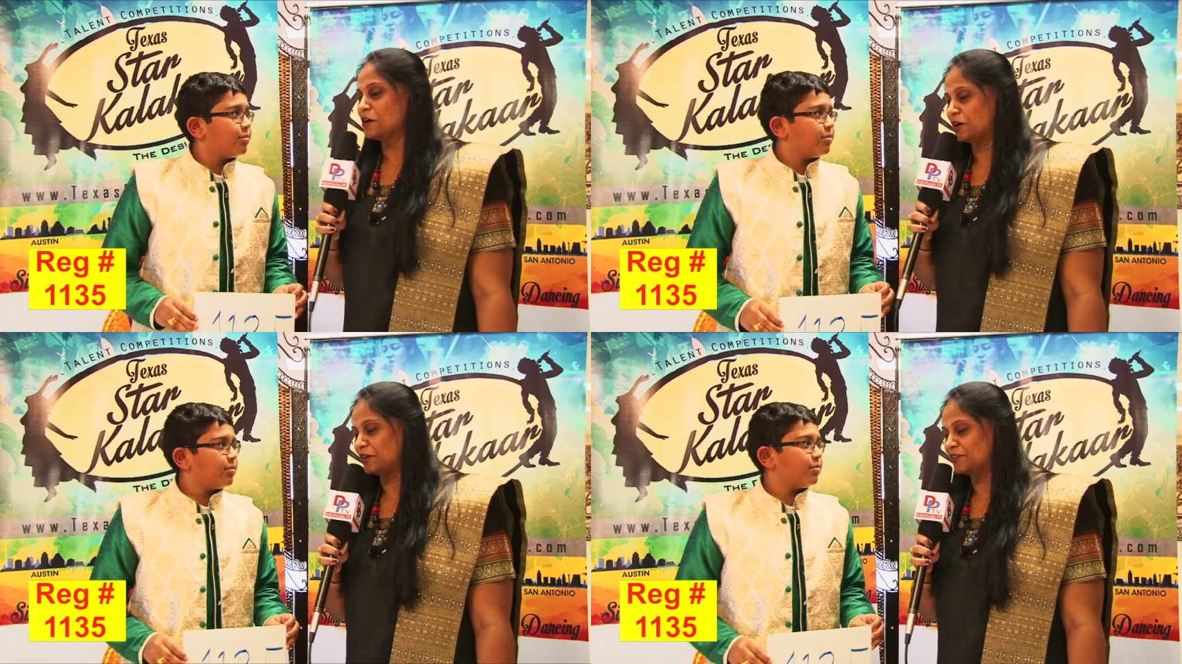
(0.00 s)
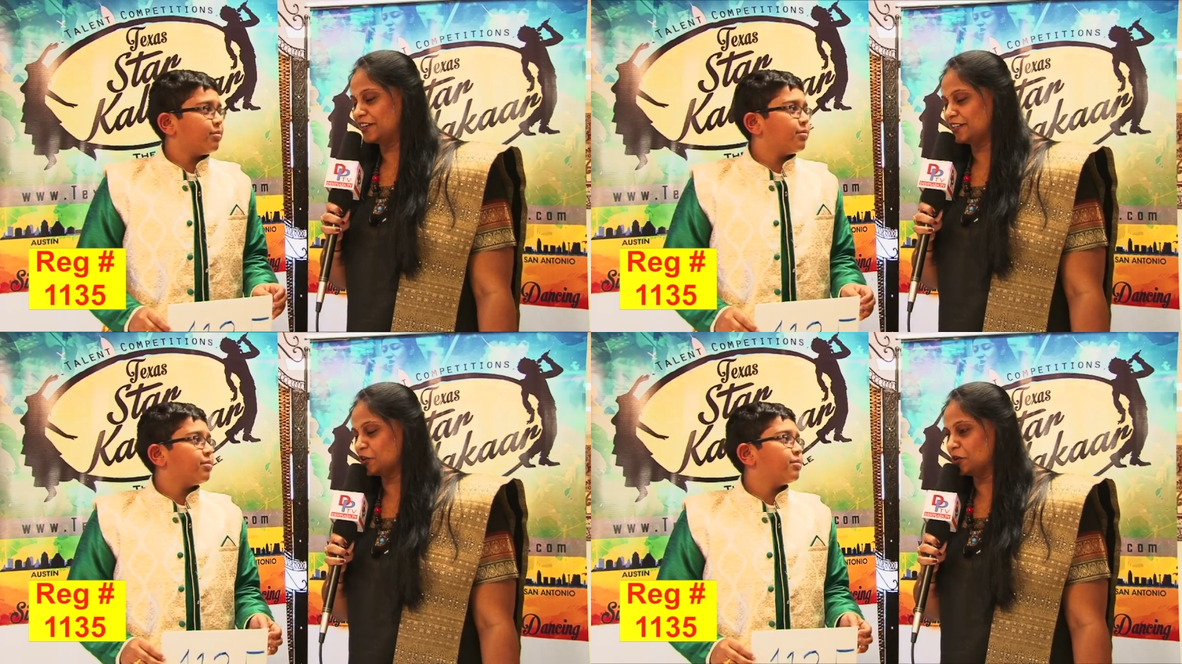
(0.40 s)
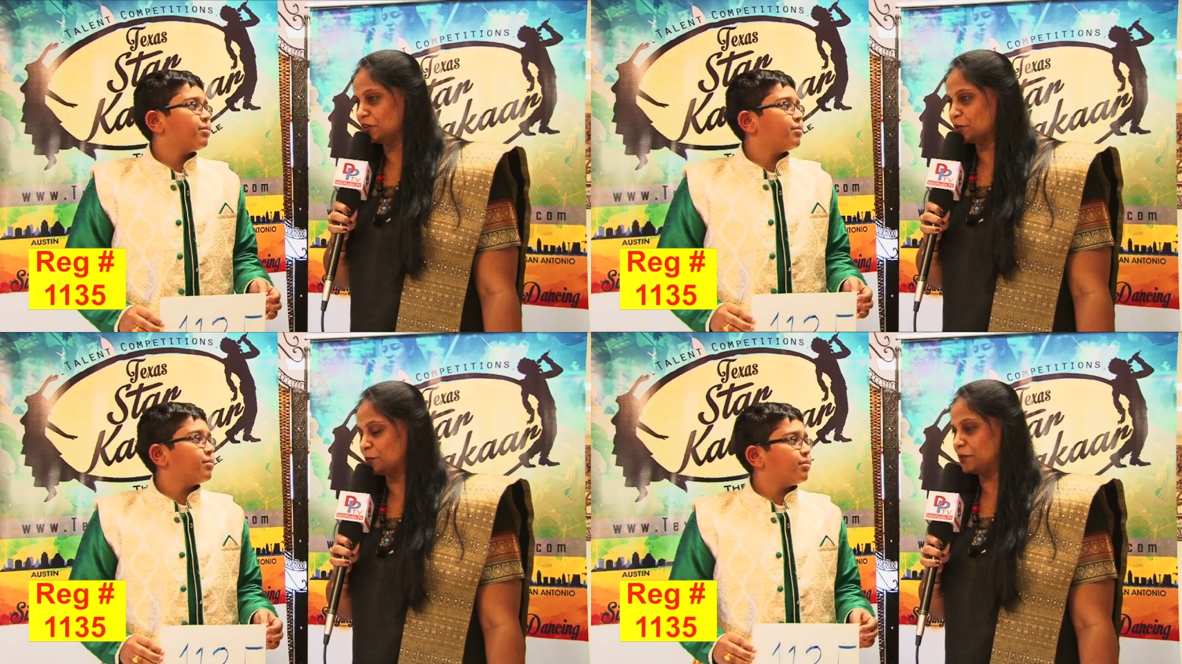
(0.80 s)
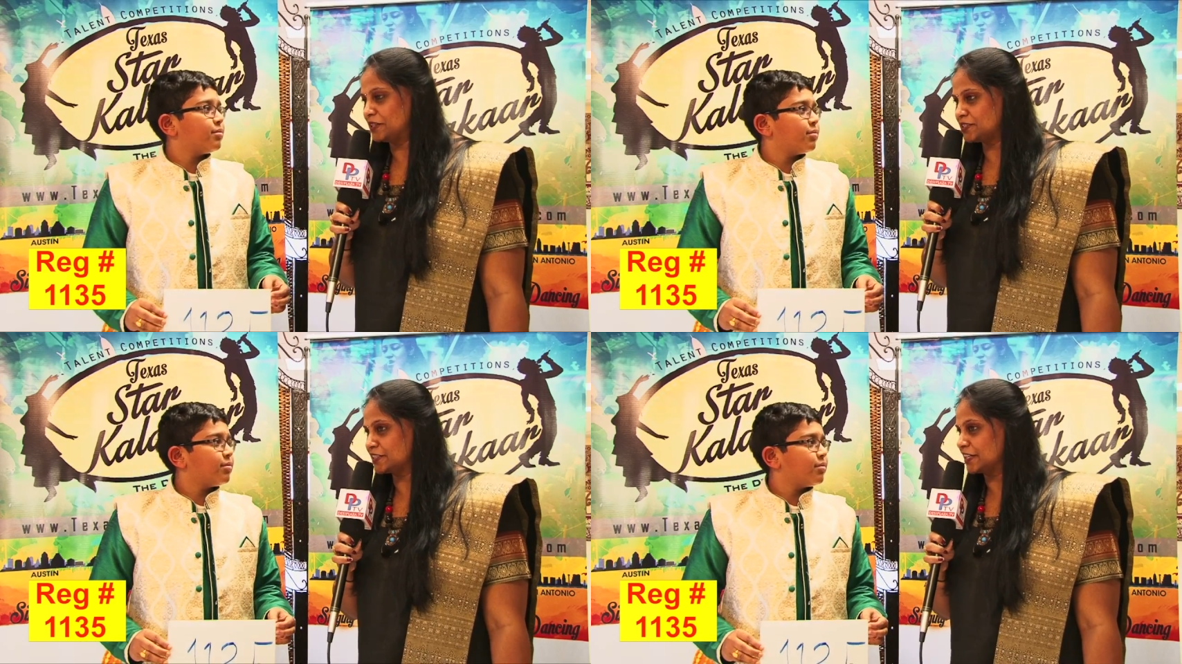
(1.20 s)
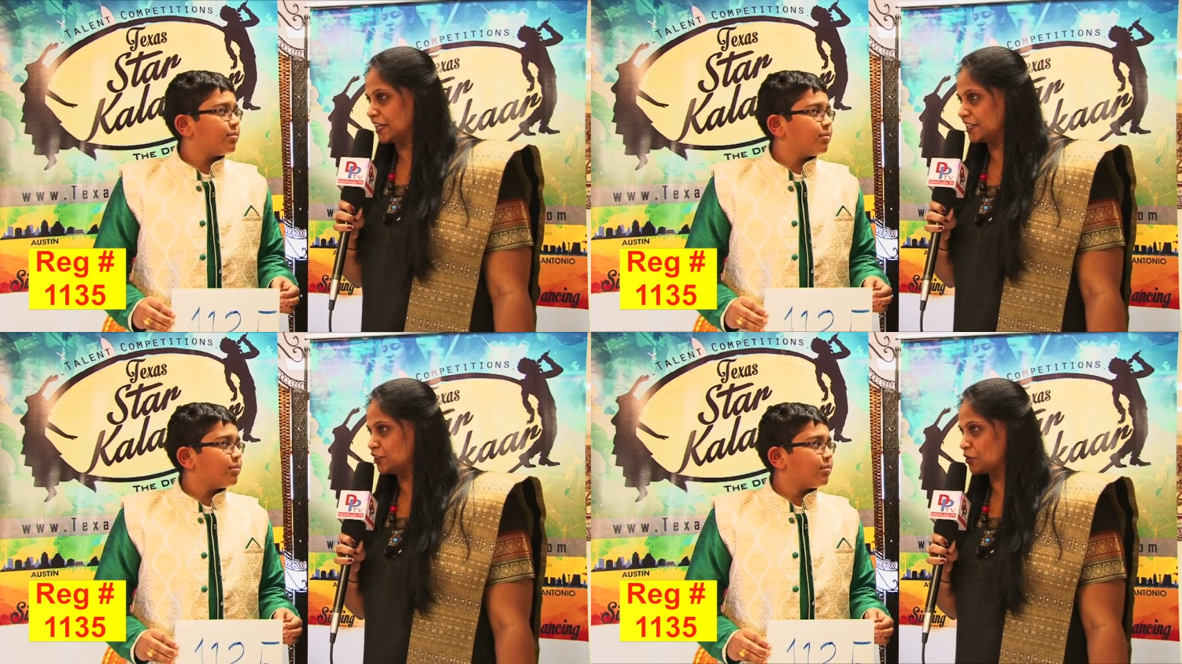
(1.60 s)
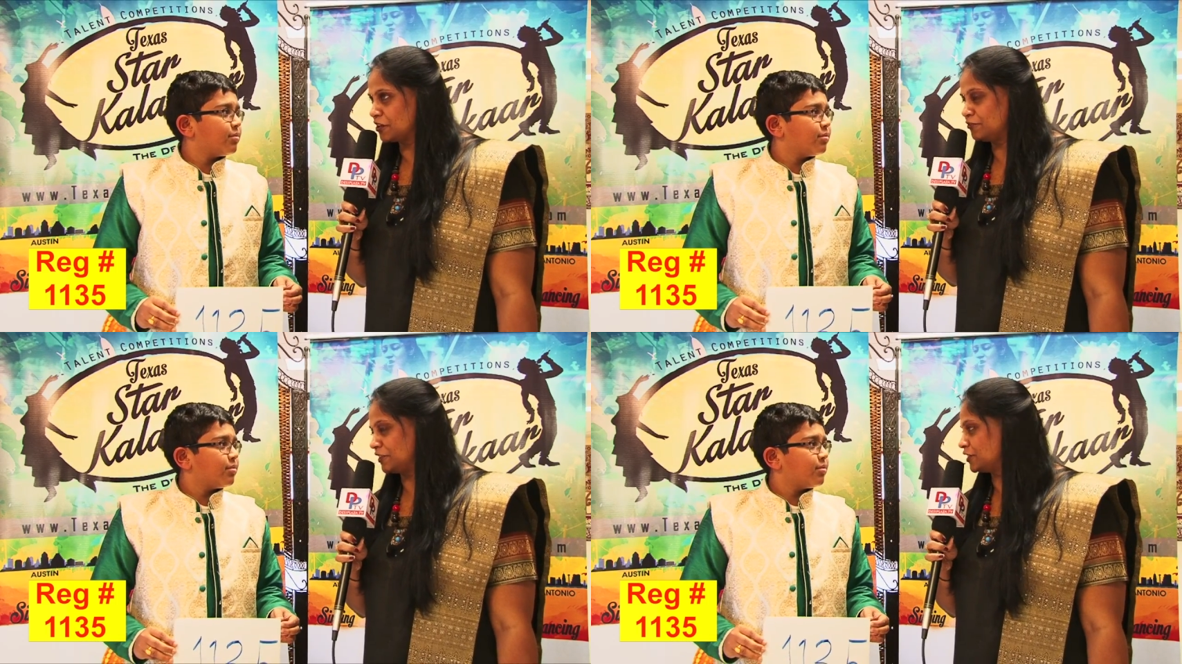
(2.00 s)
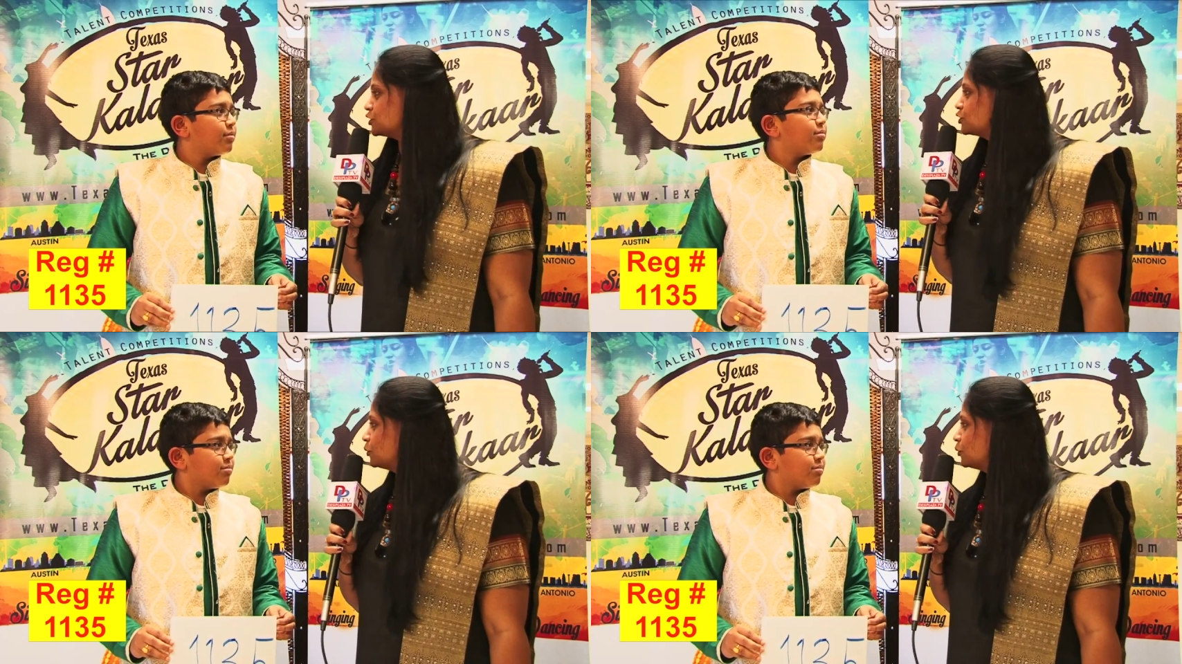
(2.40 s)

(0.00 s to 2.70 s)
Speaker 1: All right, all the best, and I like your confidence.